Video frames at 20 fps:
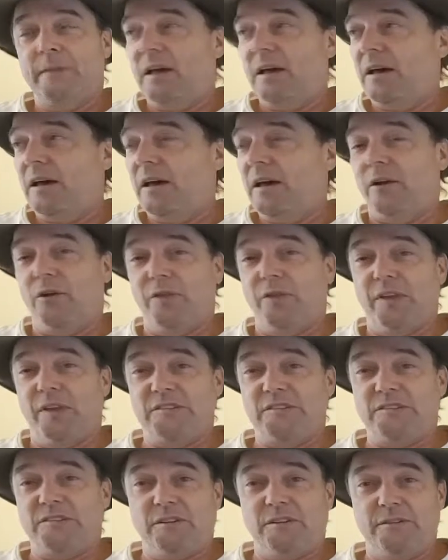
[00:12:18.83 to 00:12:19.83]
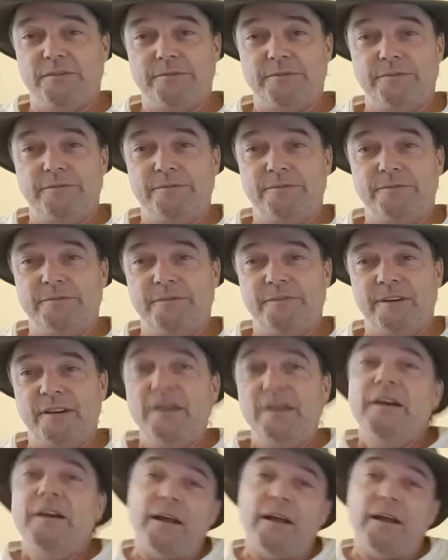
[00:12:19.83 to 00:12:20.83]
I don't think so.
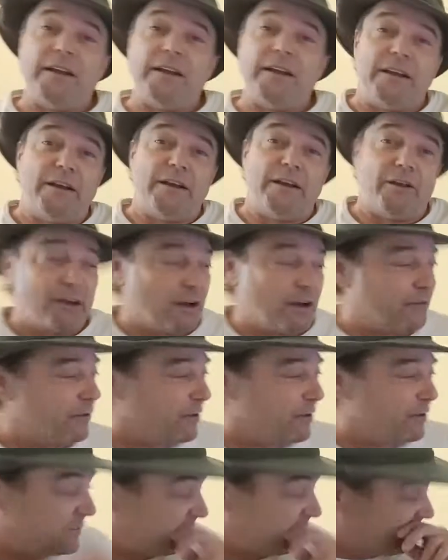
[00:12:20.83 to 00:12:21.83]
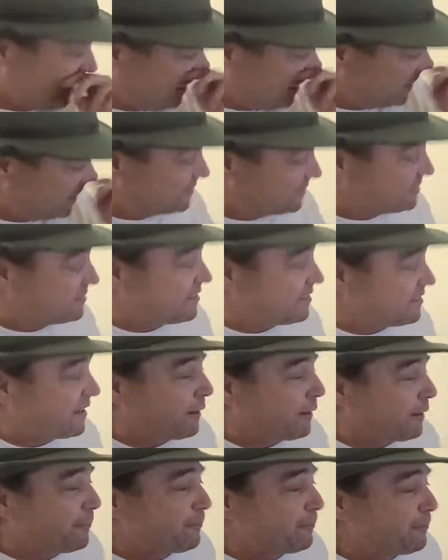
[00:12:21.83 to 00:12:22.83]
And I did hear Governor DeSantis
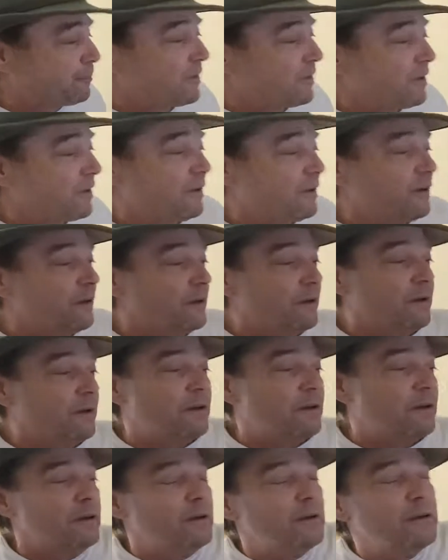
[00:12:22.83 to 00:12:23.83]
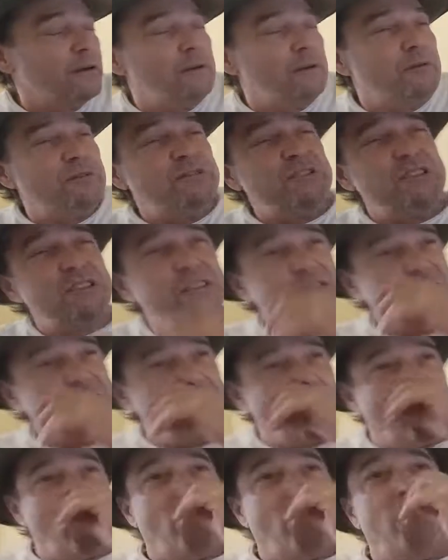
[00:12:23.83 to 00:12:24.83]
say, was it just,
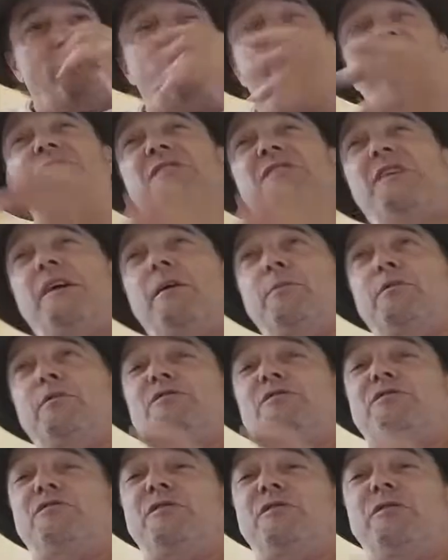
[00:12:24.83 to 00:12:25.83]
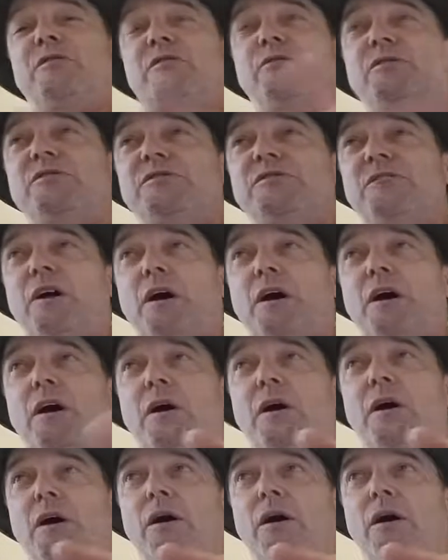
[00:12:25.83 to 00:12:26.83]
no, it wasn't him, it was
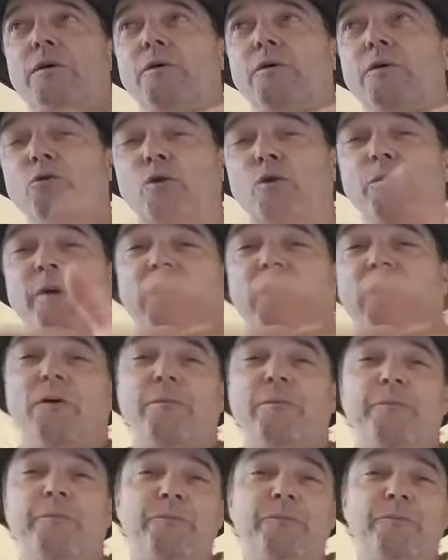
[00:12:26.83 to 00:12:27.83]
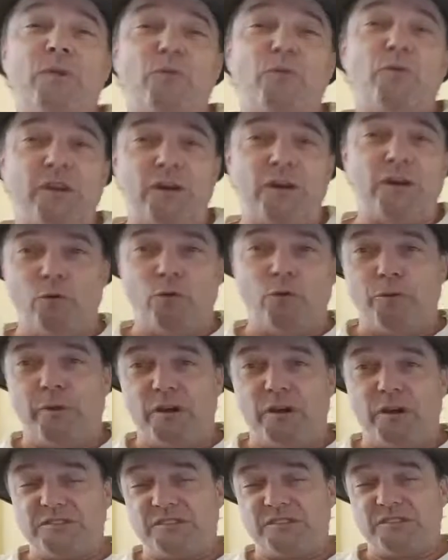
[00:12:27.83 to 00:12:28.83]
Rubio. Ricky
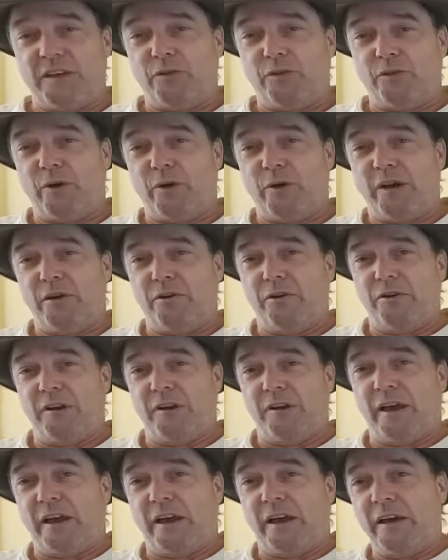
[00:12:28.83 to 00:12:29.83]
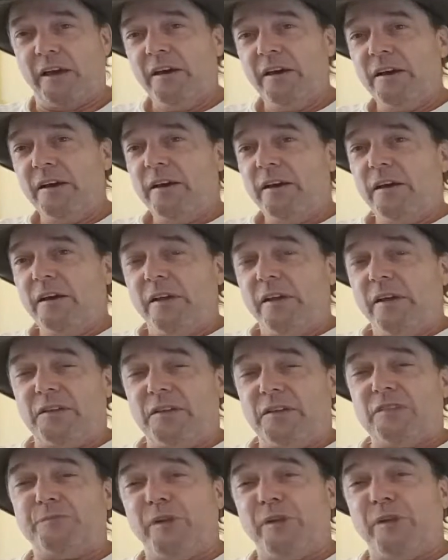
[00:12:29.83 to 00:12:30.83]
Rubio saying on the radio today that
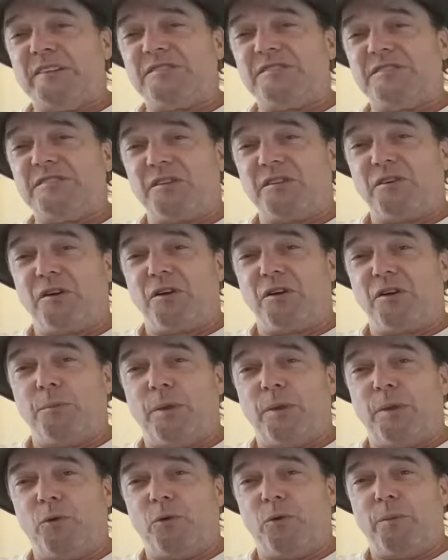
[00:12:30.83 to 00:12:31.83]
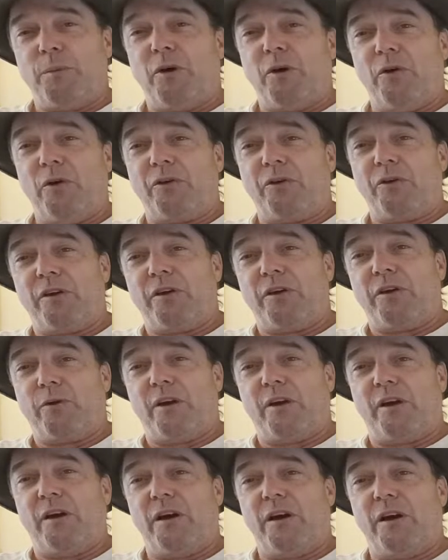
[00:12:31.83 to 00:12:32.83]
these places are going to be rebuilt, they're going to
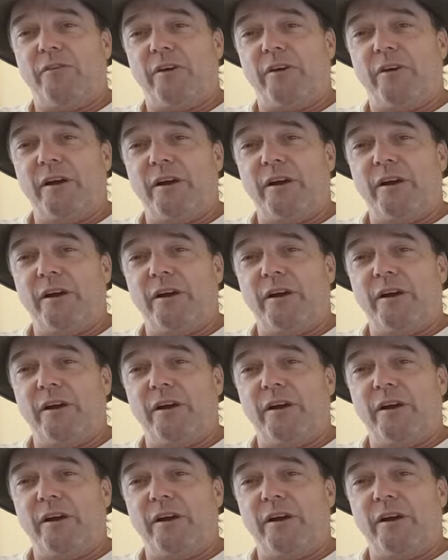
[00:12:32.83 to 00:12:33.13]
recover.